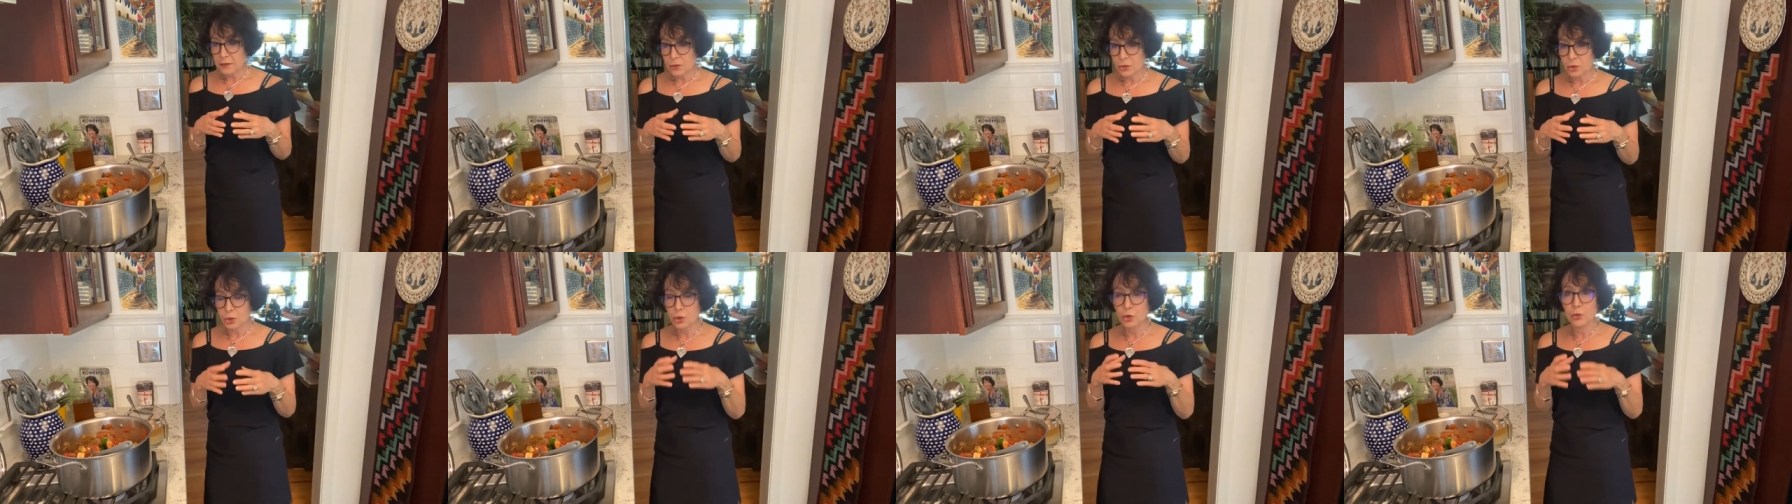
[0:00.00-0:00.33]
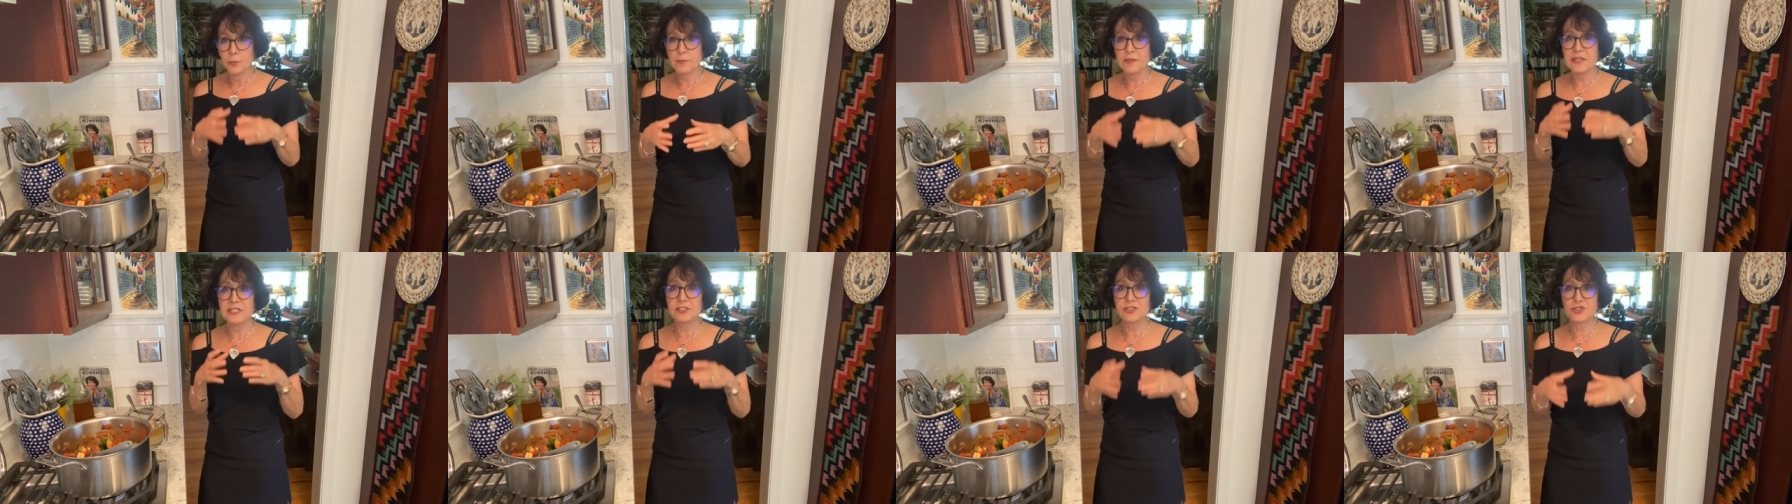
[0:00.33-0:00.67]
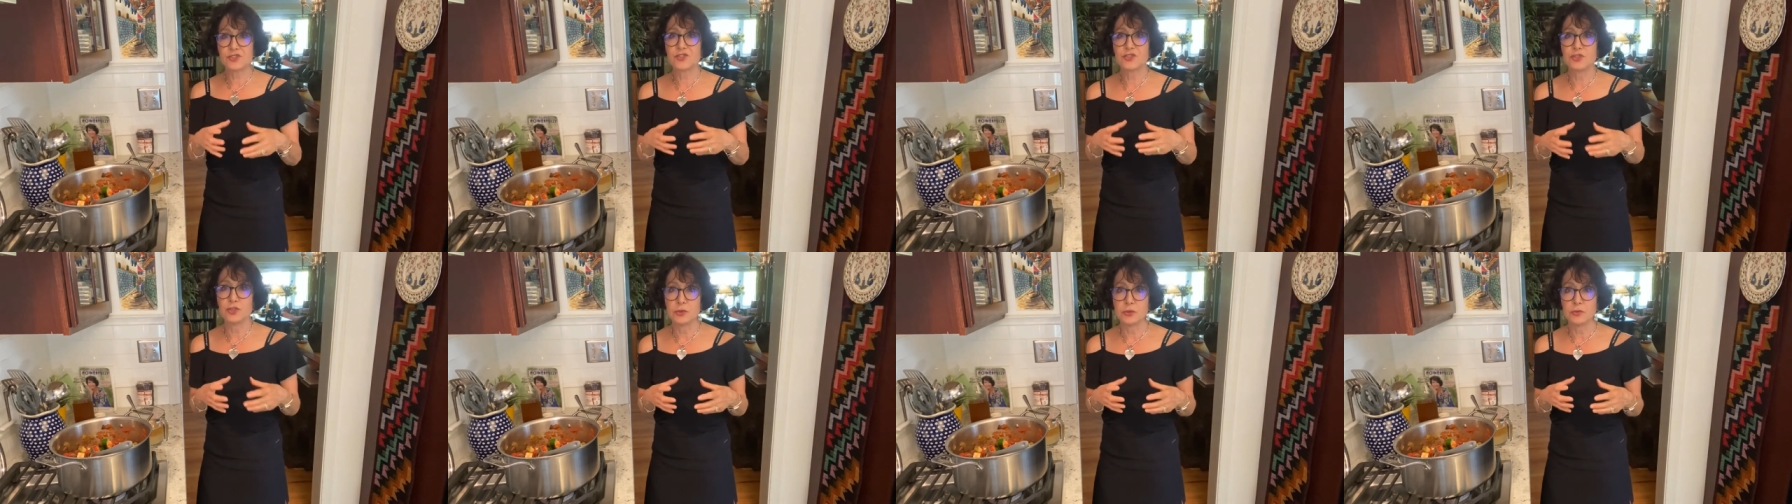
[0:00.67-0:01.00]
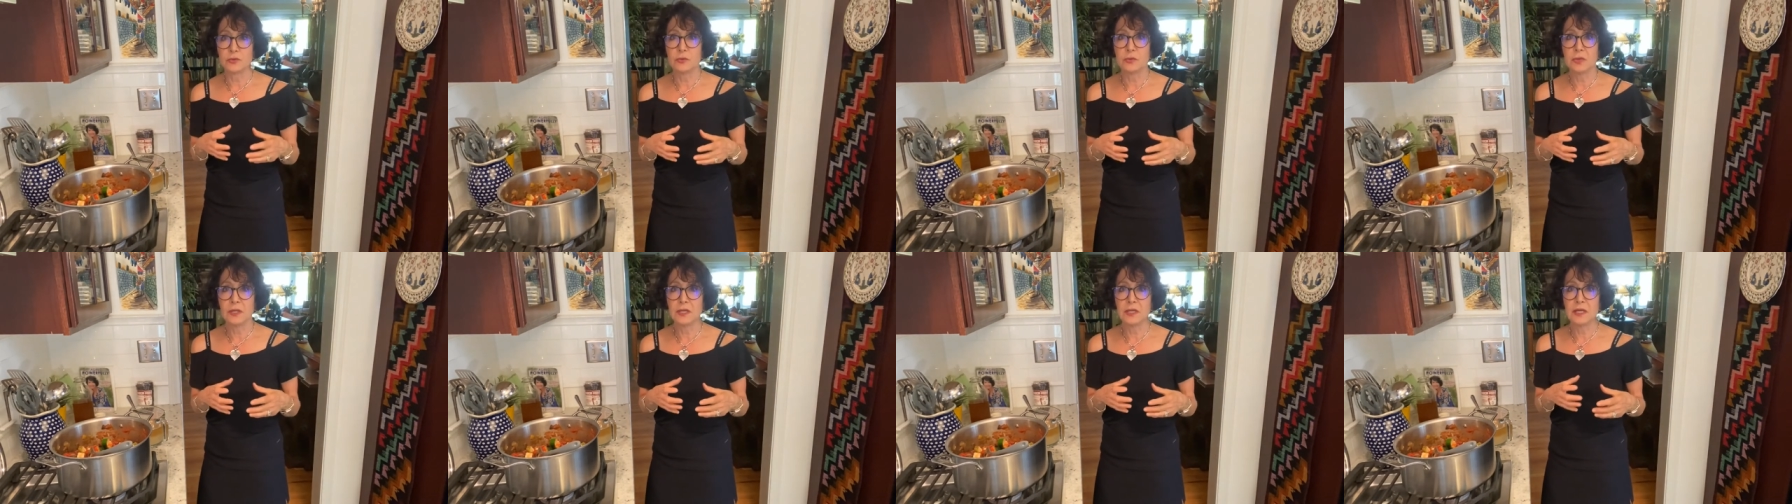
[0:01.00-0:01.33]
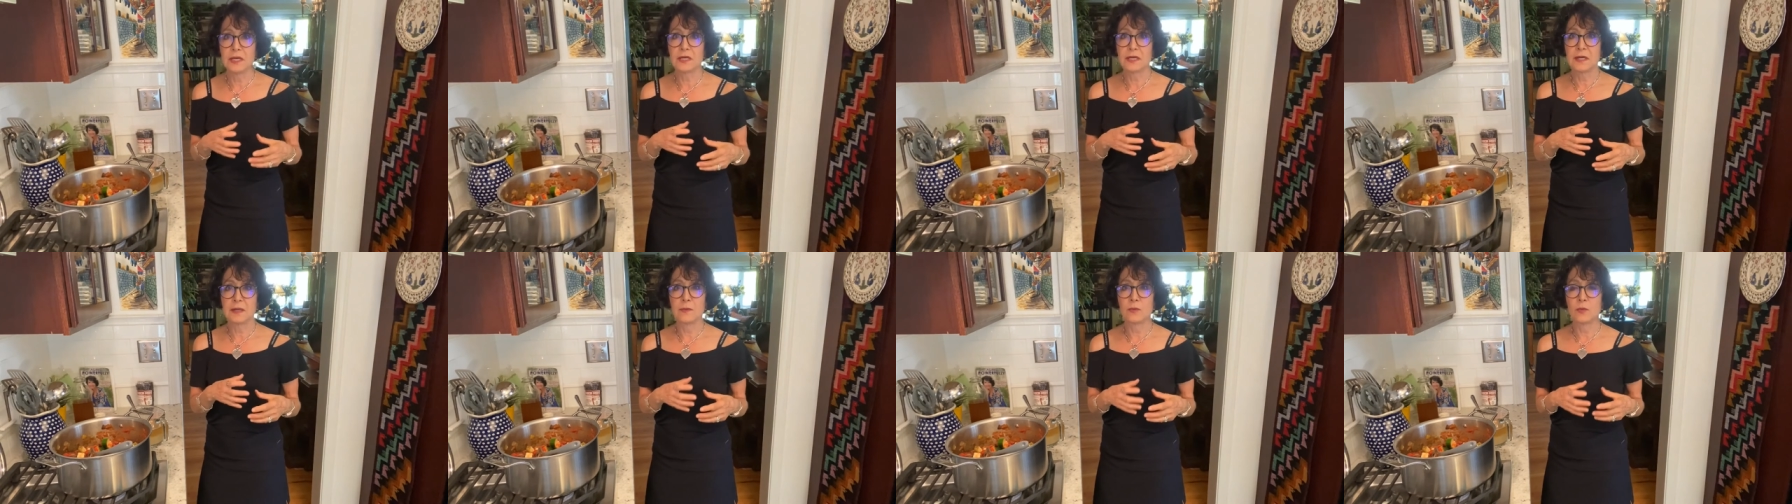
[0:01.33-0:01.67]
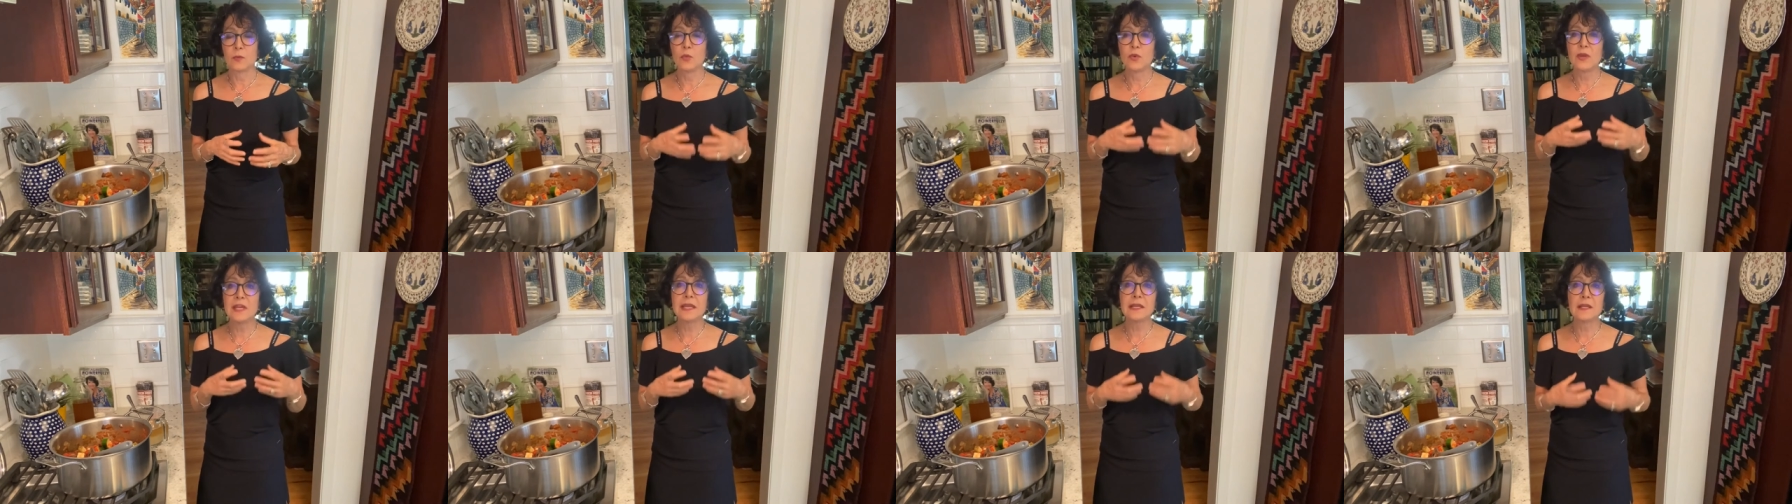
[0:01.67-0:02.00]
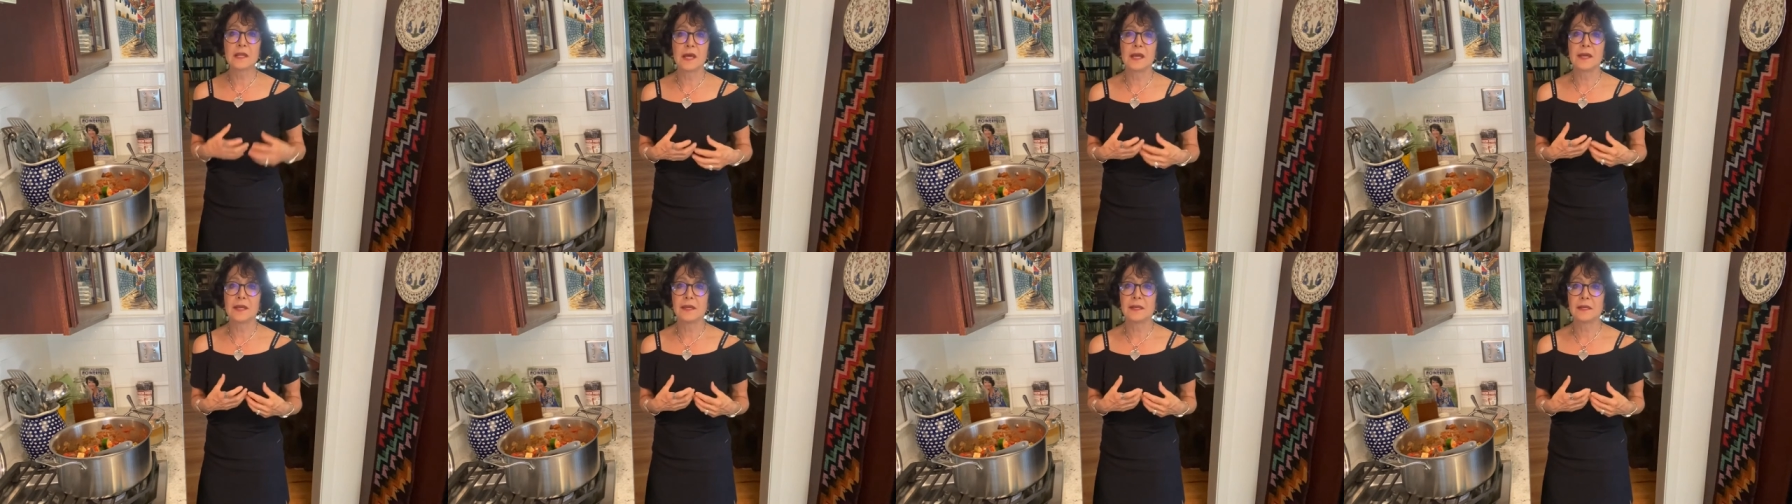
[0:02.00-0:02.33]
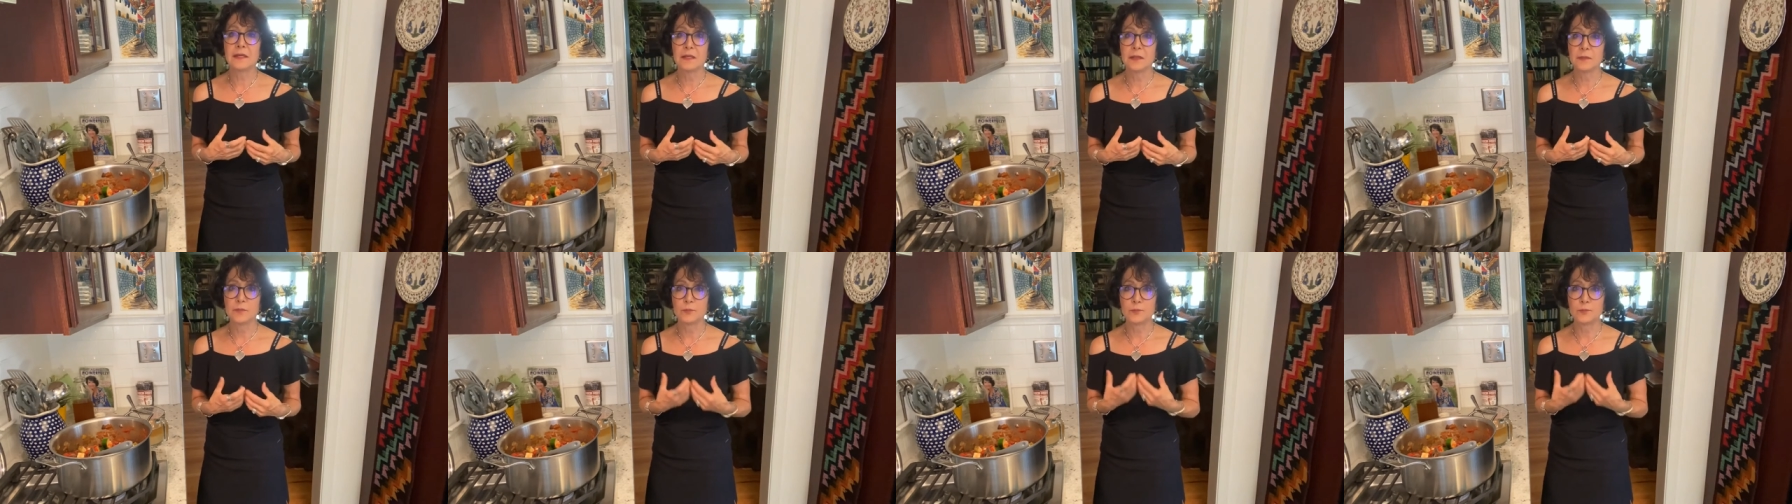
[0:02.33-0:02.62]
goopy stew. Uh, we like